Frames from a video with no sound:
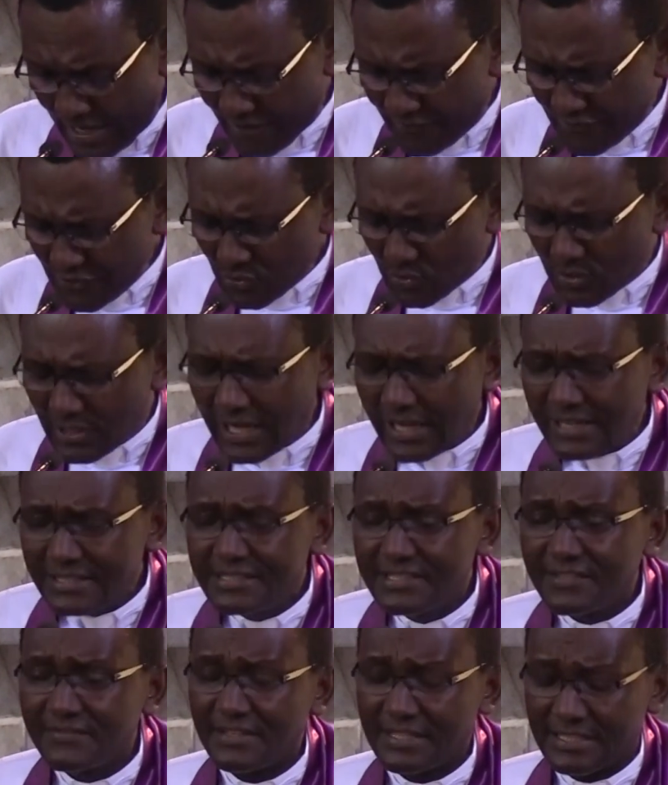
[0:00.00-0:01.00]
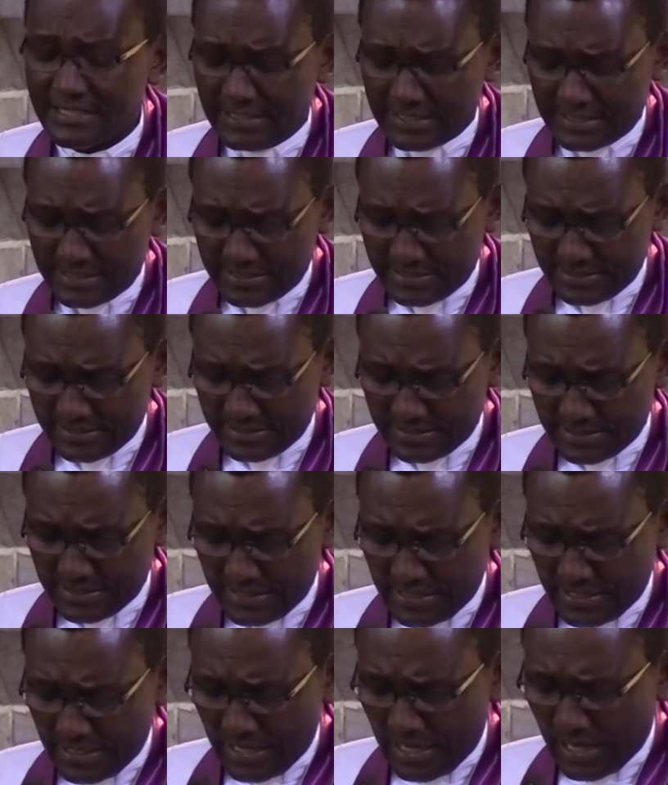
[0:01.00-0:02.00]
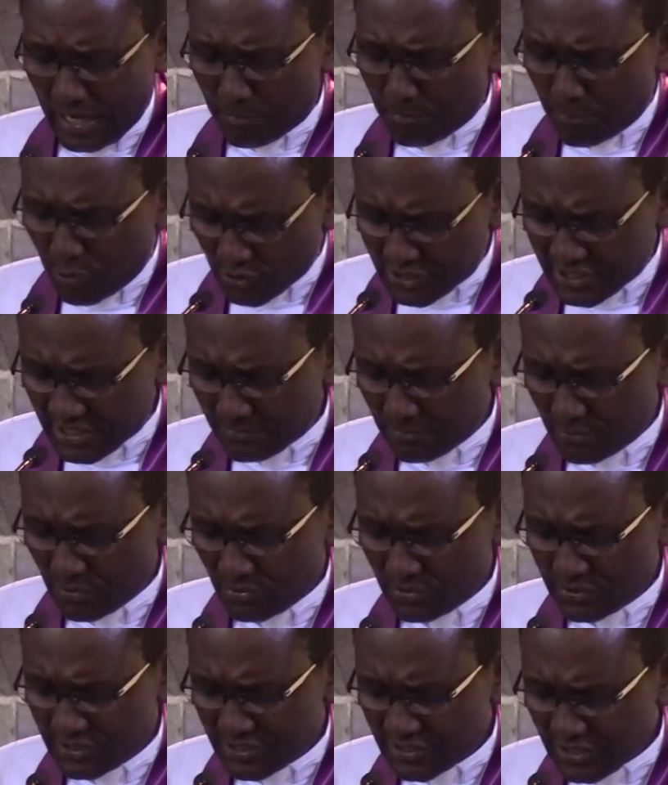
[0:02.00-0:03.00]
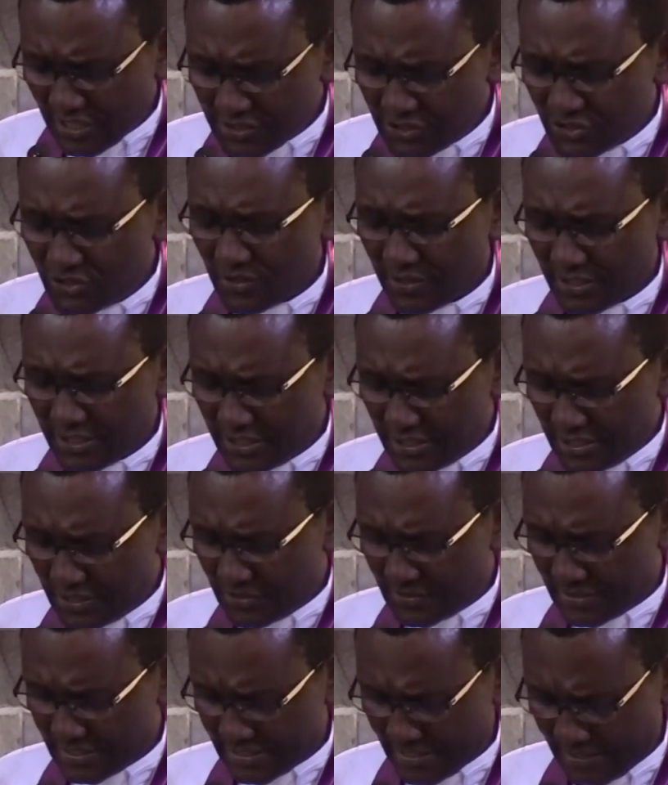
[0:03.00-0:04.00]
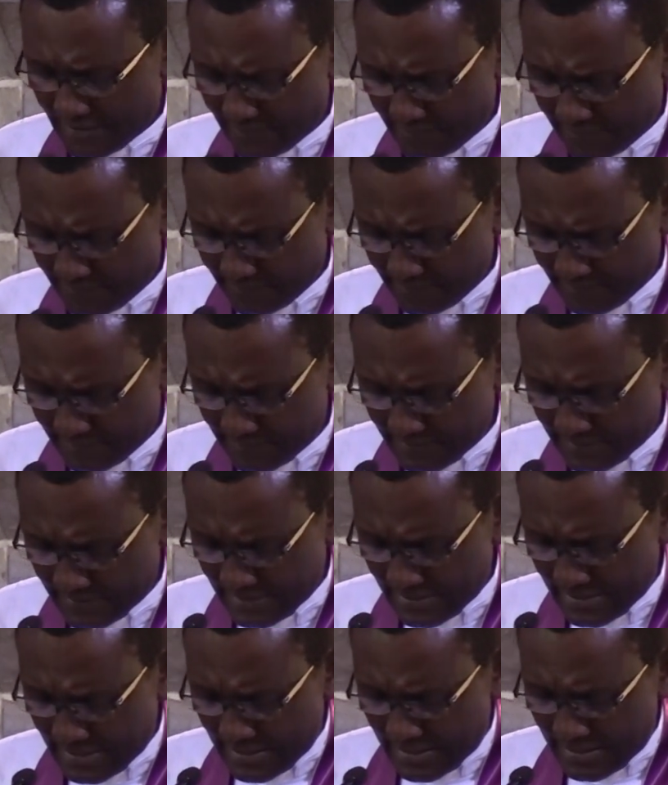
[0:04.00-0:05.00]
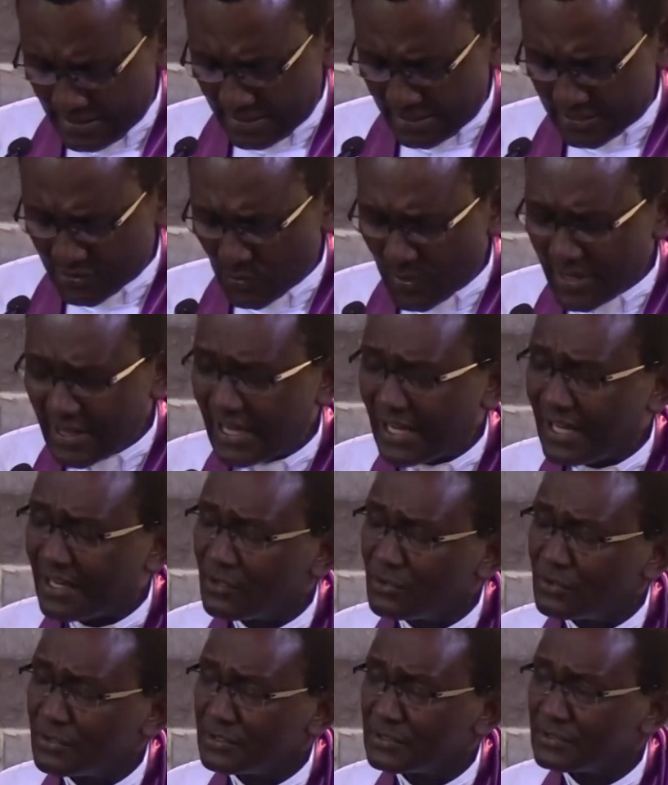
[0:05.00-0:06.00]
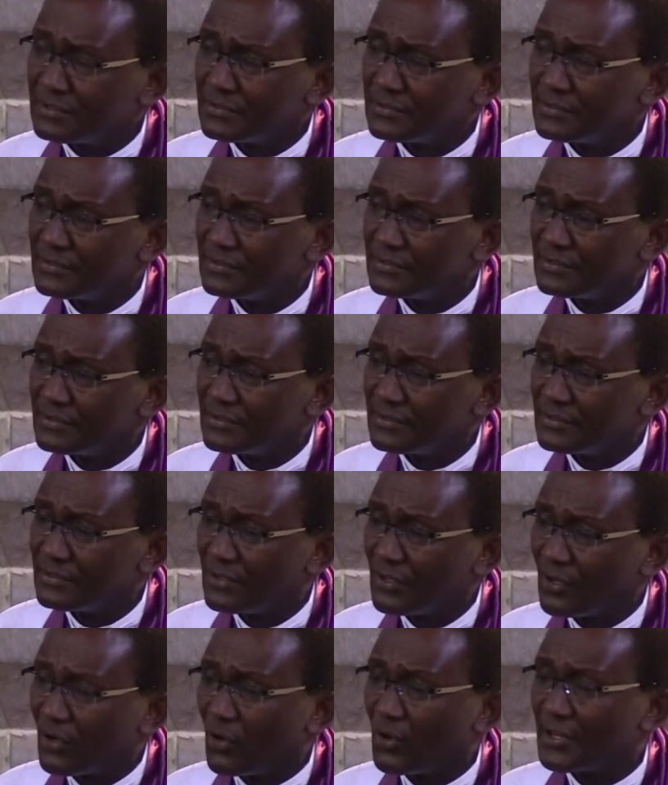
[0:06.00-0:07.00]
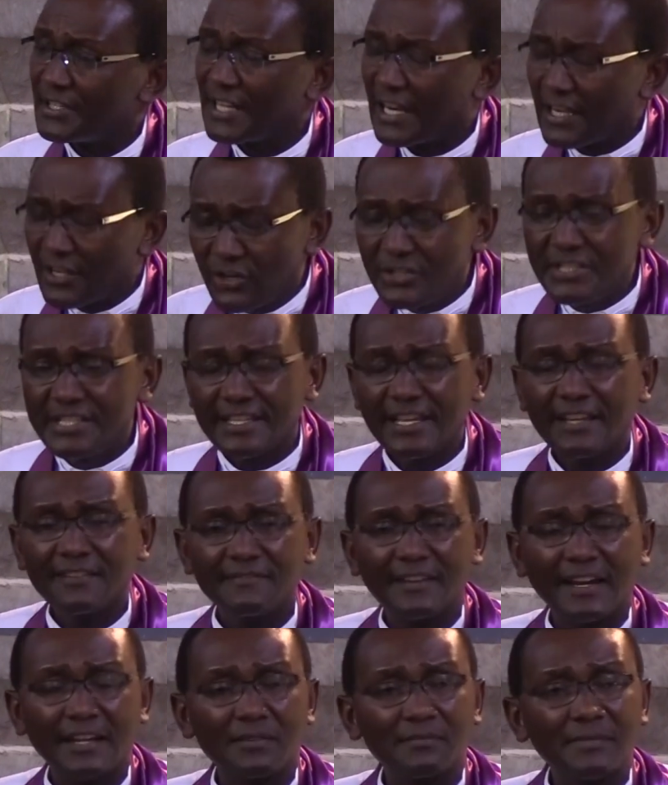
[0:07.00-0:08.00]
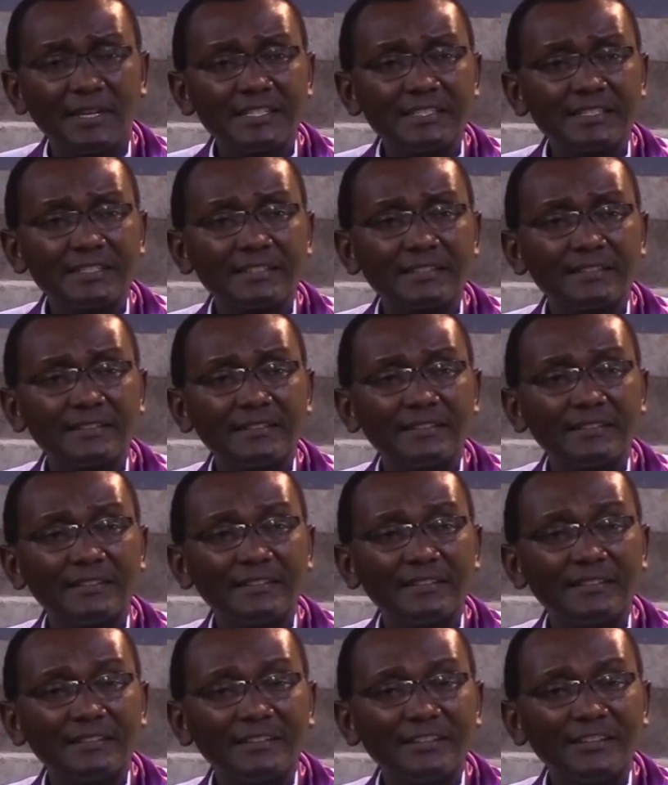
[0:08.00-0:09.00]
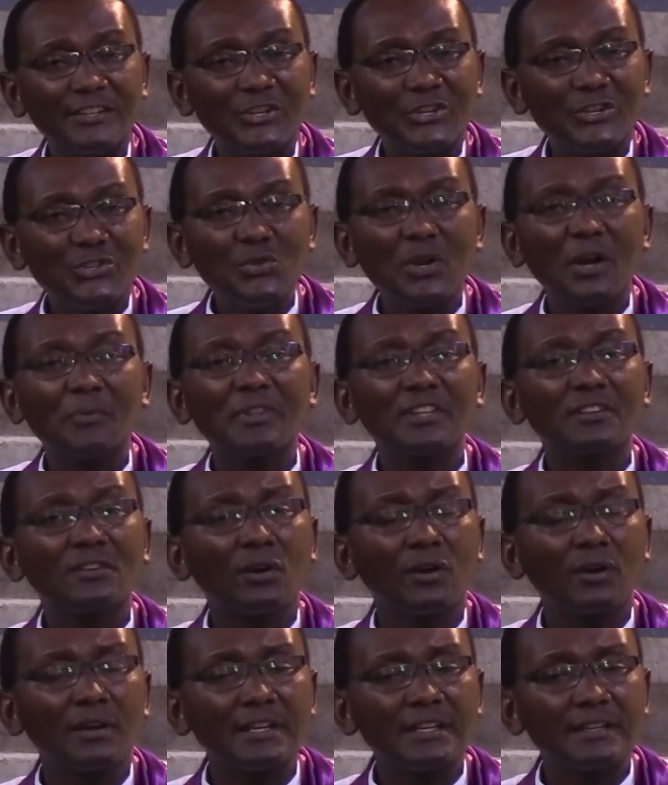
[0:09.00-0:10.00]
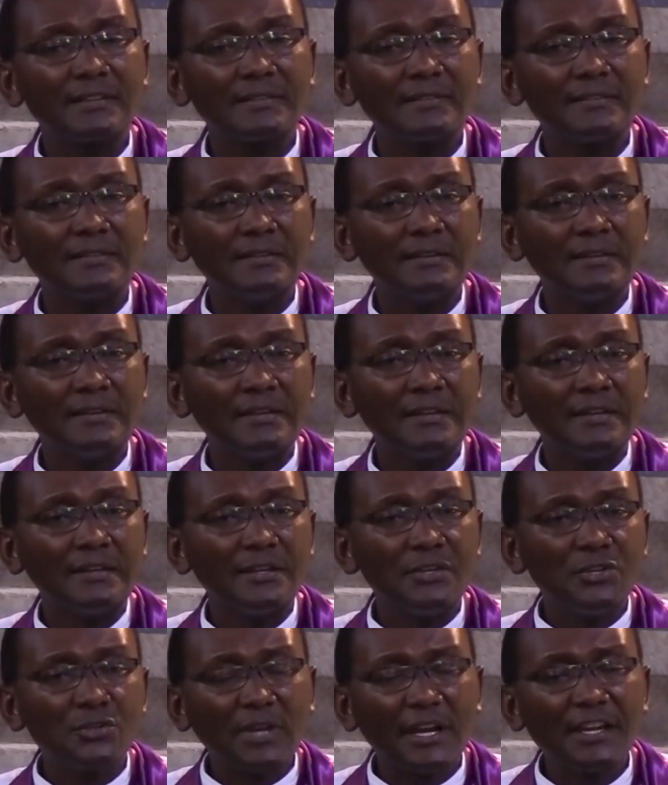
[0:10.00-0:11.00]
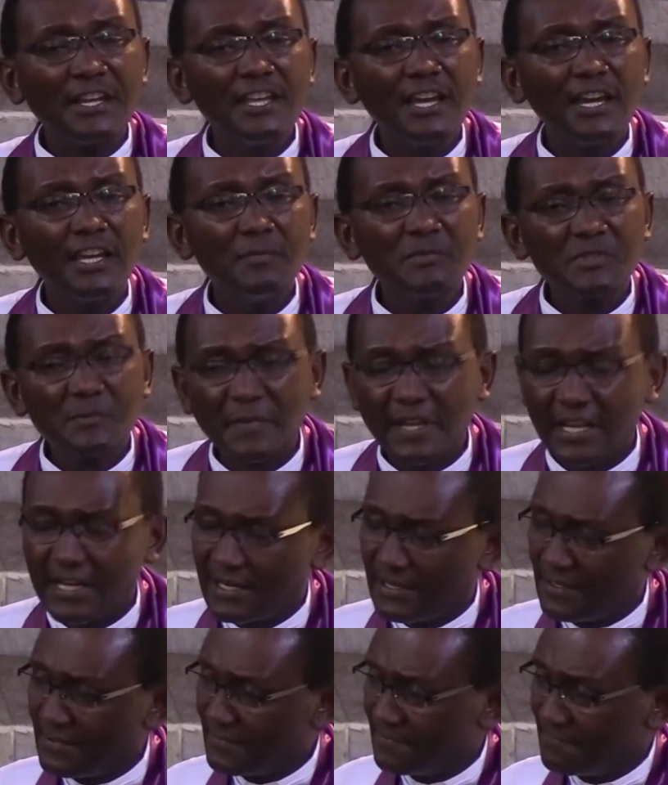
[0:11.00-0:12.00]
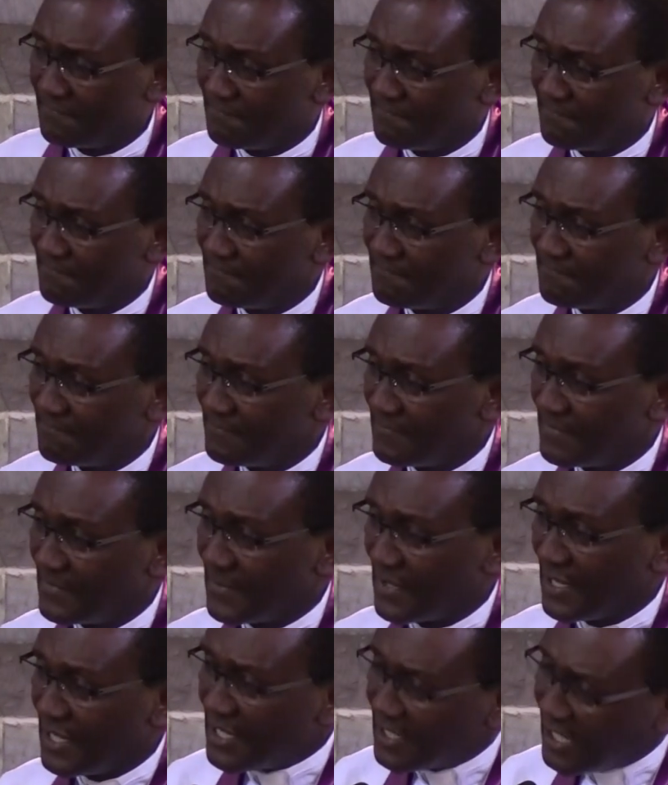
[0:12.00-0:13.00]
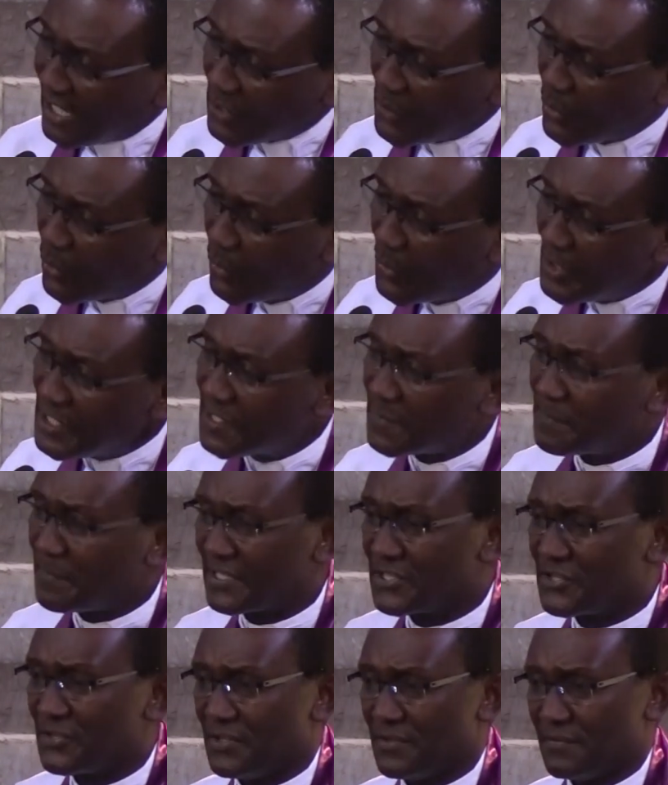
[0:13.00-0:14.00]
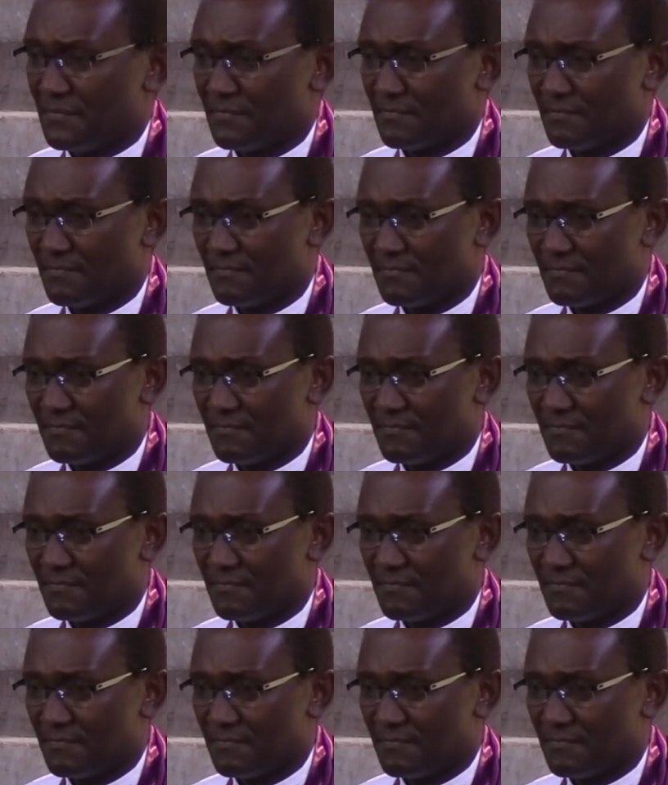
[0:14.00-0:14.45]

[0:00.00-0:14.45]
Have you cultivated a portable sanctuary in yourself that whether alone or in a noisy environment, you are with God? You can hear him speak. He can whisper to you.